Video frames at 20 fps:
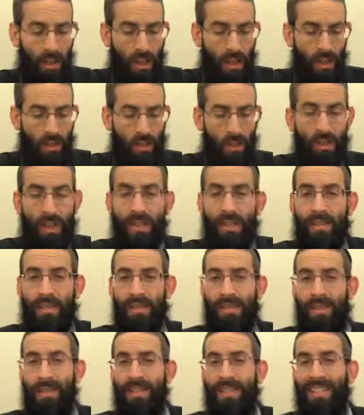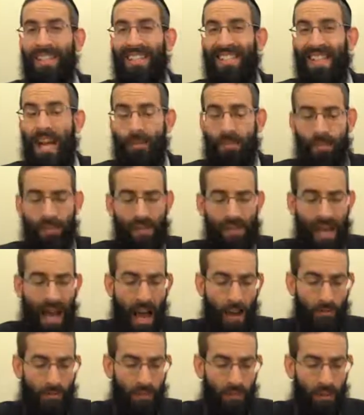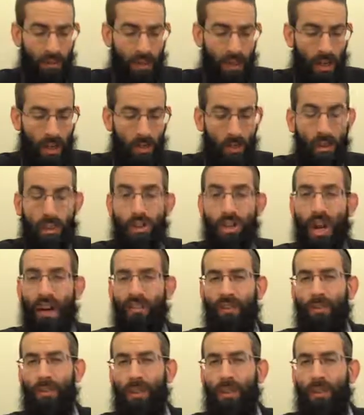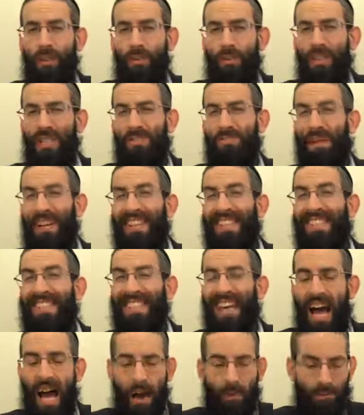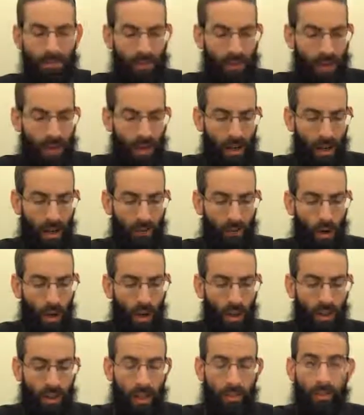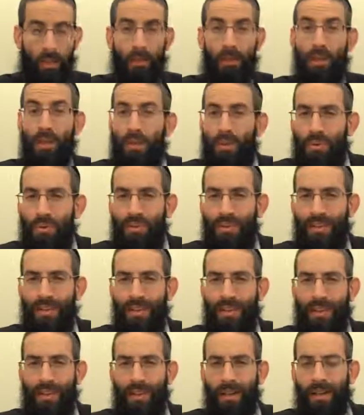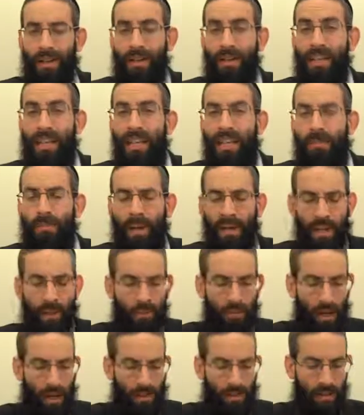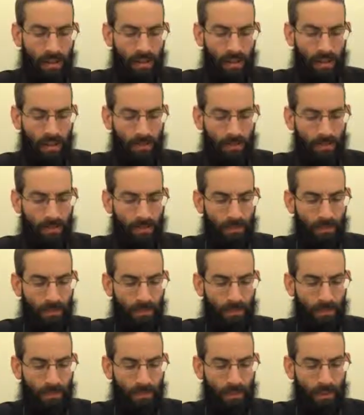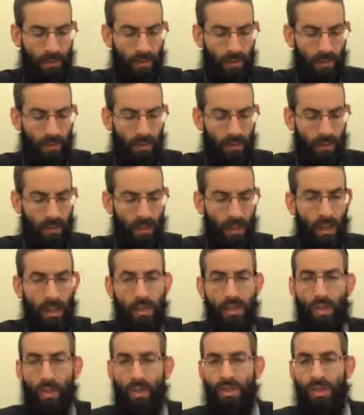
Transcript: So this this type of sap was Yafa Mikum, was the best sap of all of them to be used in the ink making process. So in